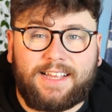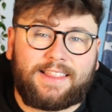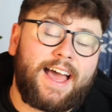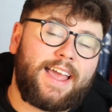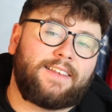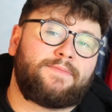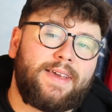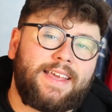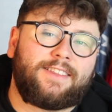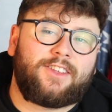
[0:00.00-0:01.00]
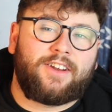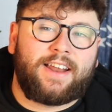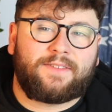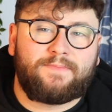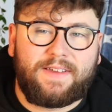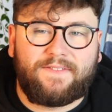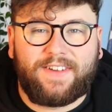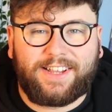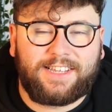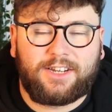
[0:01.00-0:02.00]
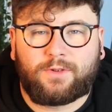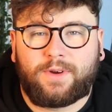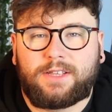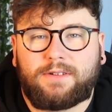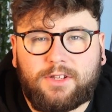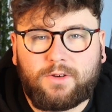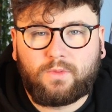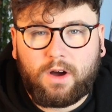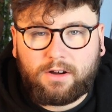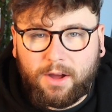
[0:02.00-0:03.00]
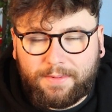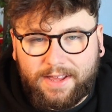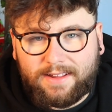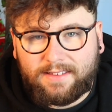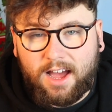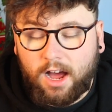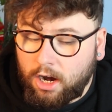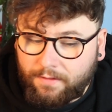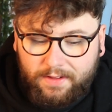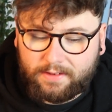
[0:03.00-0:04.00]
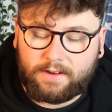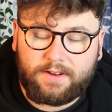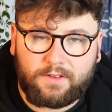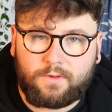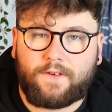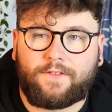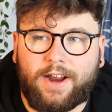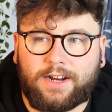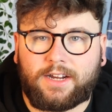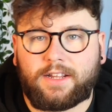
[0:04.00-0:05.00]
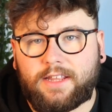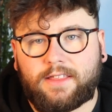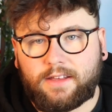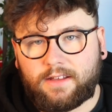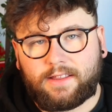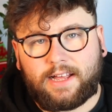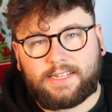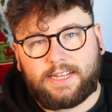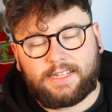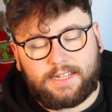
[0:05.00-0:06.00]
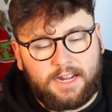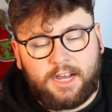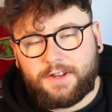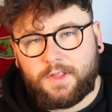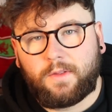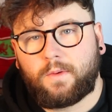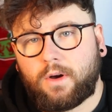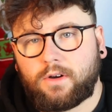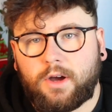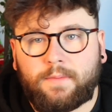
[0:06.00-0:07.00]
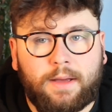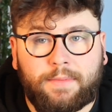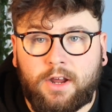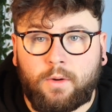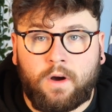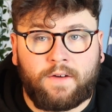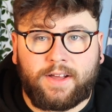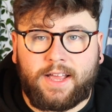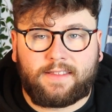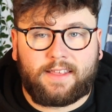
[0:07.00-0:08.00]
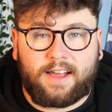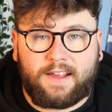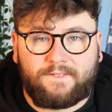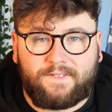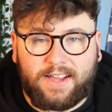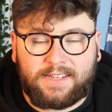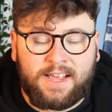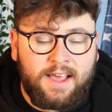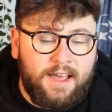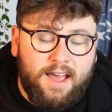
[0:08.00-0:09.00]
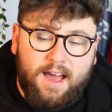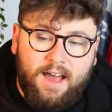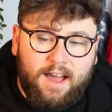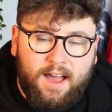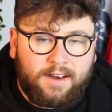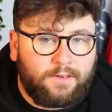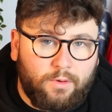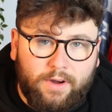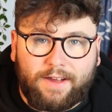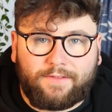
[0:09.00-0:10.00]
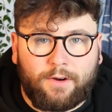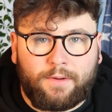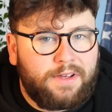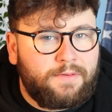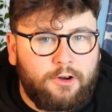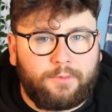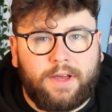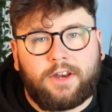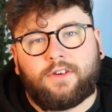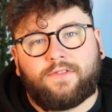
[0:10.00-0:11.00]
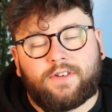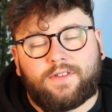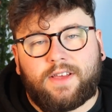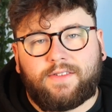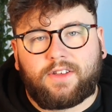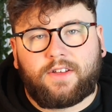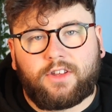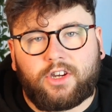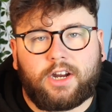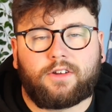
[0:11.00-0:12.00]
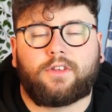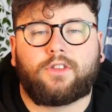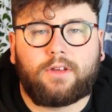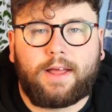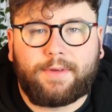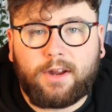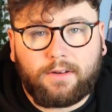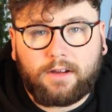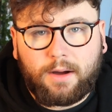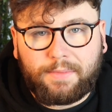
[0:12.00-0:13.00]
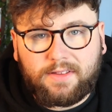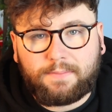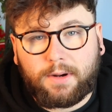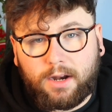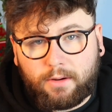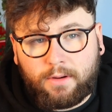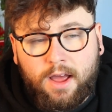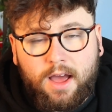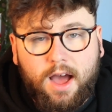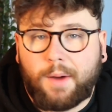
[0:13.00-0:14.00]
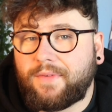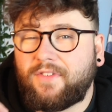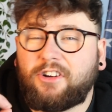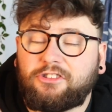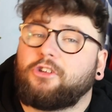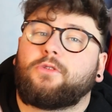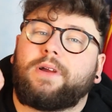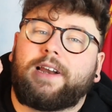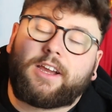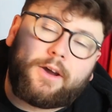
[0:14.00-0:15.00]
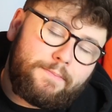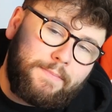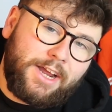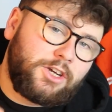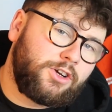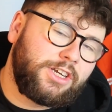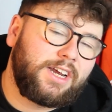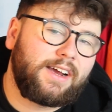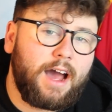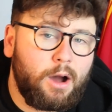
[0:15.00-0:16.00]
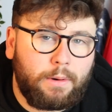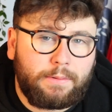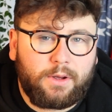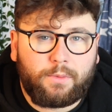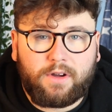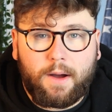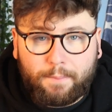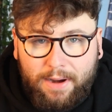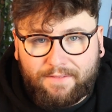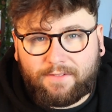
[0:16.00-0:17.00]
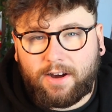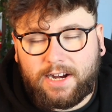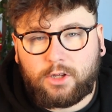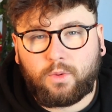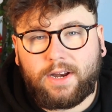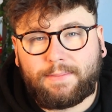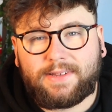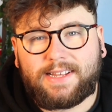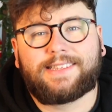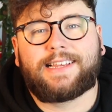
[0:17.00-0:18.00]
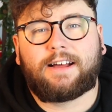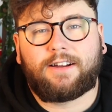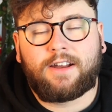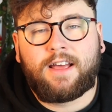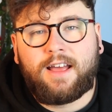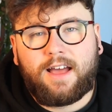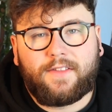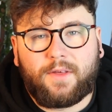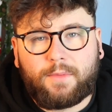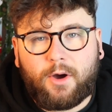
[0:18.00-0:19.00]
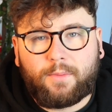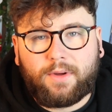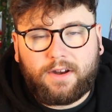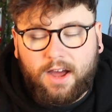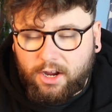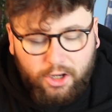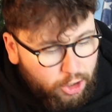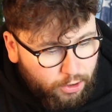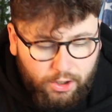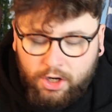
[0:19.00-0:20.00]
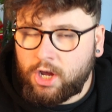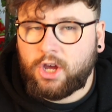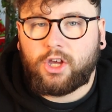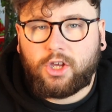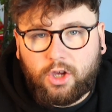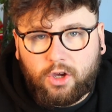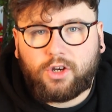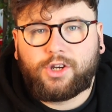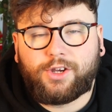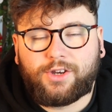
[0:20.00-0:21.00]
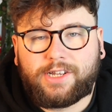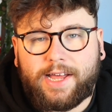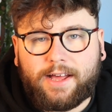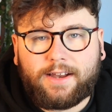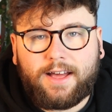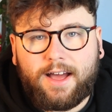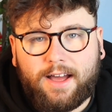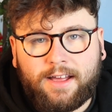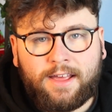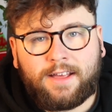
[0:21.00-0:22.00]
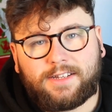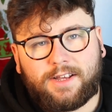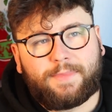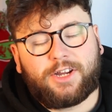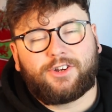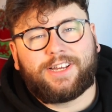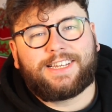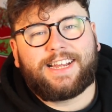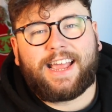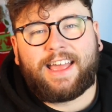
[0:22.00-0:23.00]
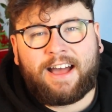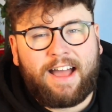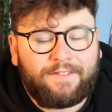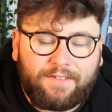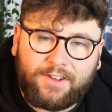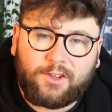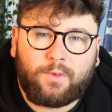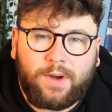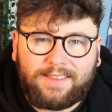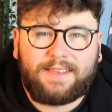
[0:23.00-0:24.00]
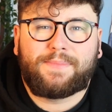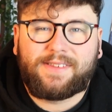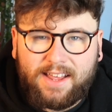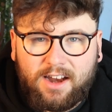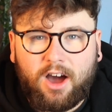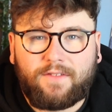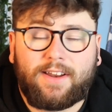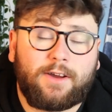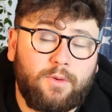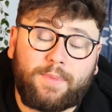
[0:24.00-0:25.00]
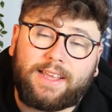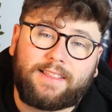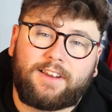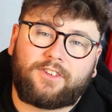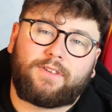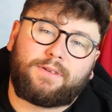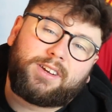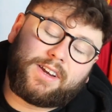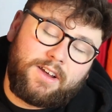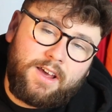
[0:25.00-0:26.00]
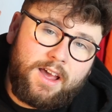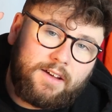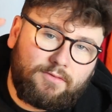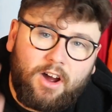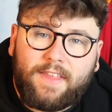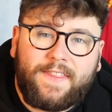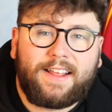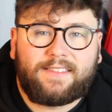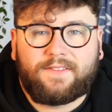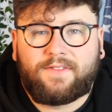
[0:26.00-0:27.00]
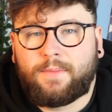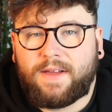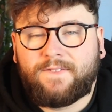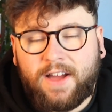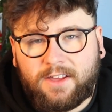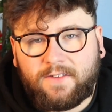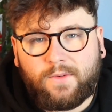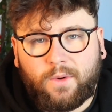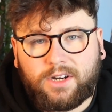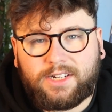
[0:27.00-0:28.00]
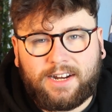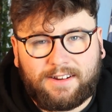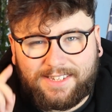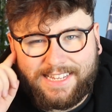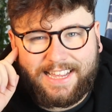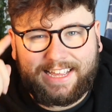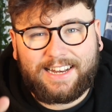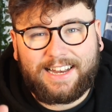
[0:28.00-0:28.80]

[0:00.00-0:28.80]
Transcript: it. That is me done. That's me fixing the 2022 World Cup kits. I love the series. It's quite fun, actually. I did that season doing the World Cup. Let me know what other kits that I can fix and we'll get through. It could be a new fun series on the channel. So do let me know in the comments below. Before I do quickly go, make sure you check out our website. We've got Black Friday 20% sale on at the moment. A huge, huge, huge sale. So make sure you check it out. Everything's 20% off. Link will be in the description. Right, that's it from me. Thank you for watching. I'll see you